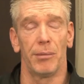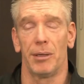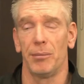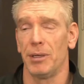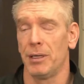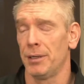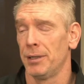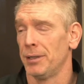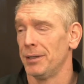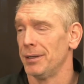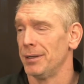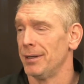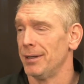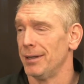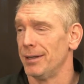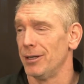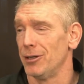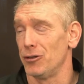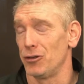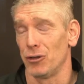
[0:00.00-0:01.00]
I mean,
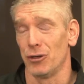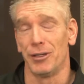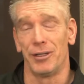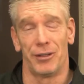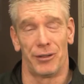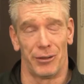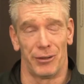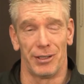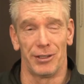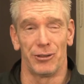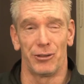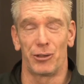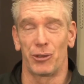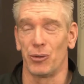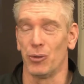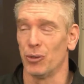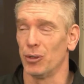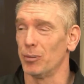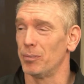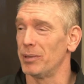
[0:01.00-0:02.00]
it's good that they're in
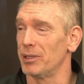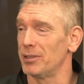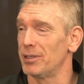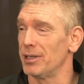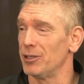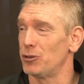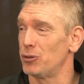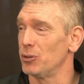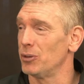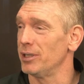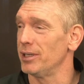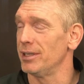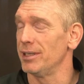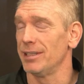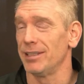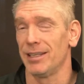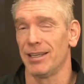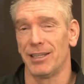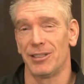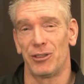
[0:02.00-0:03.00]
school, but they truly
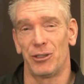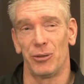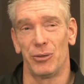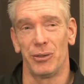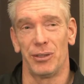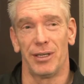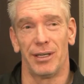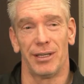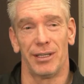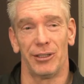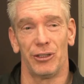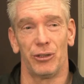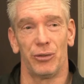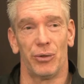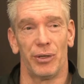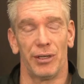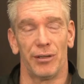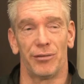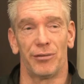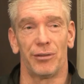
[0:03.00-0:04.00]
didn't get to
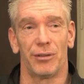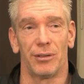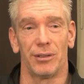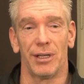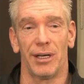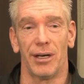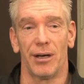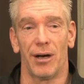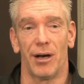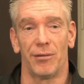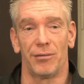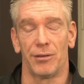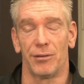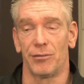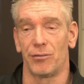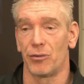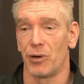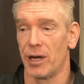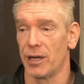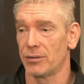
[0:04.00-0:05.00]
enjoy a full day off
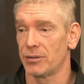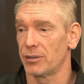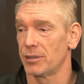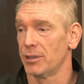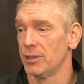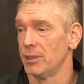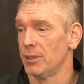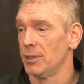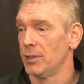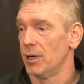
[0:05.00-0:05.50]
of rest.